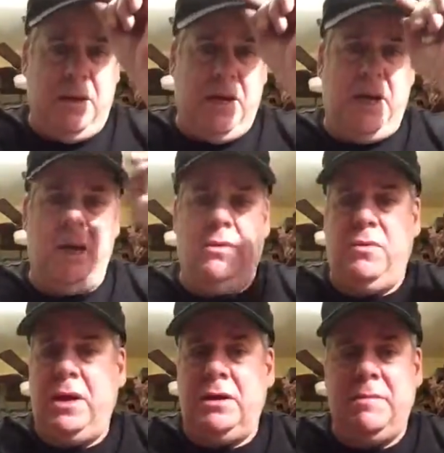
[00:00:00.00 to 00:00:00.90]

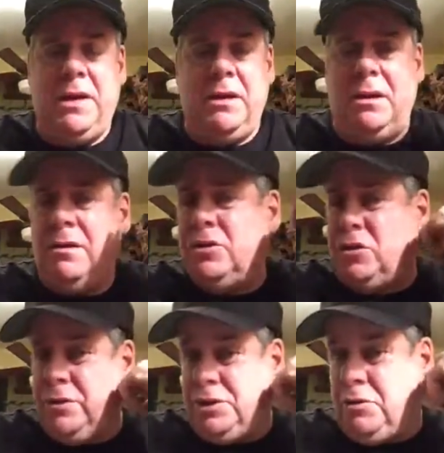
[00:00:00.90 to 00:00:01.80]
Well, to make a long
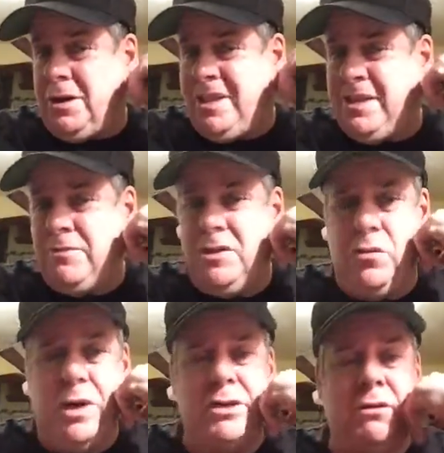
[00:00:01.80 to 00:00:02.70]
story short, at the end of 2
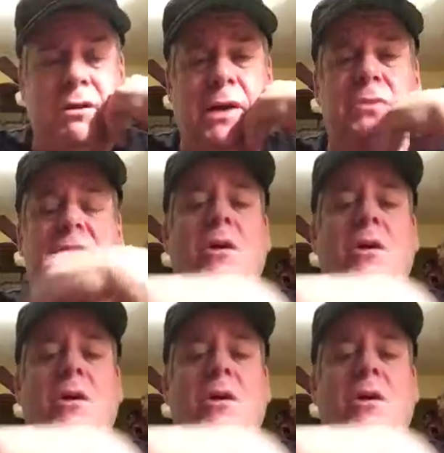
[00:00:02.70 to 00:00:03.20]
weeks, her leg was